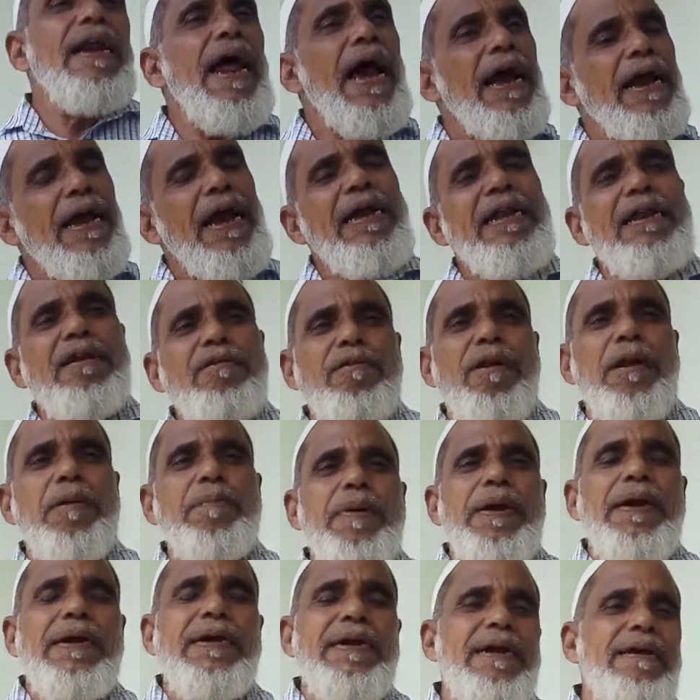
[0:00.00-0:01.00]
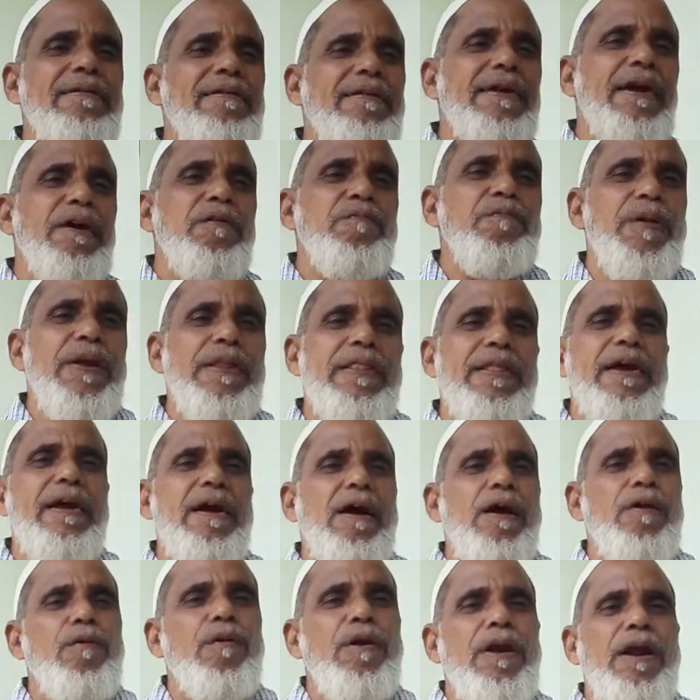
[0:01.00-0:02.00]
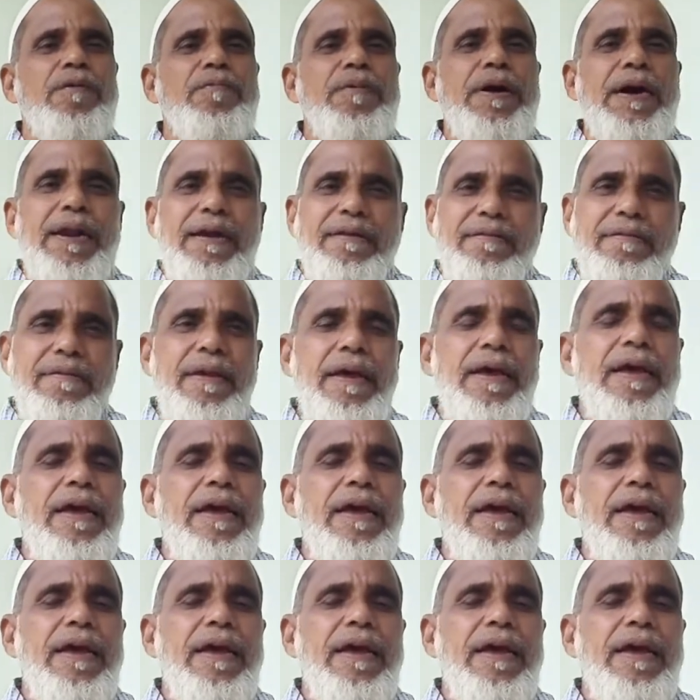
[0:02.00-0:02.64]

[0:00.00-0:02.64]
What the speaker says: again he will be tested for the coronavirus.